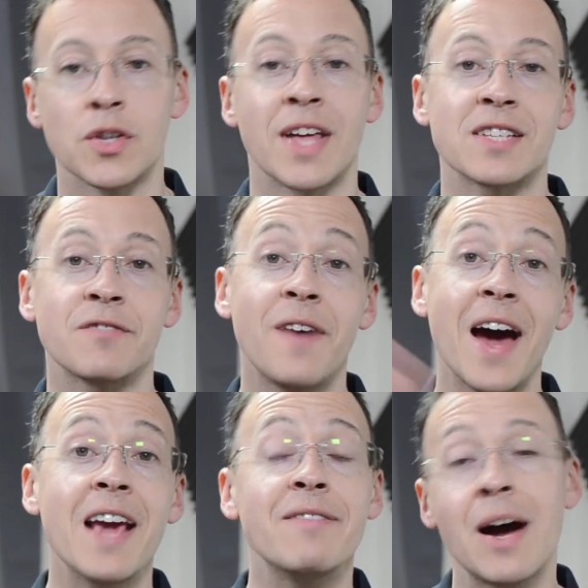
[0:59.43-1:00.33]
So that's
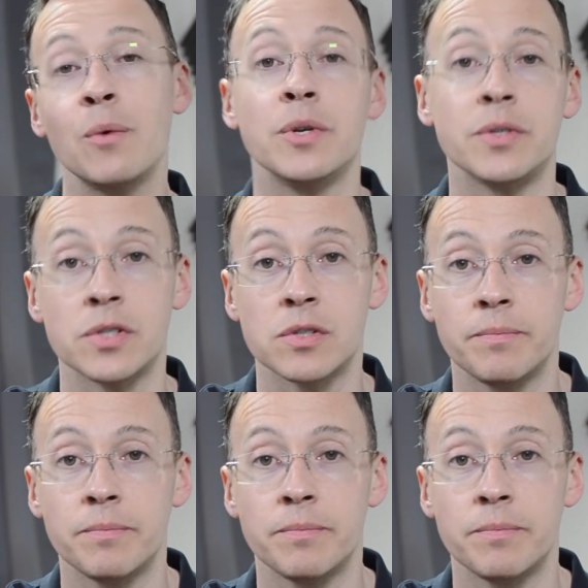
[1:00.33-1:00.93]
five hours.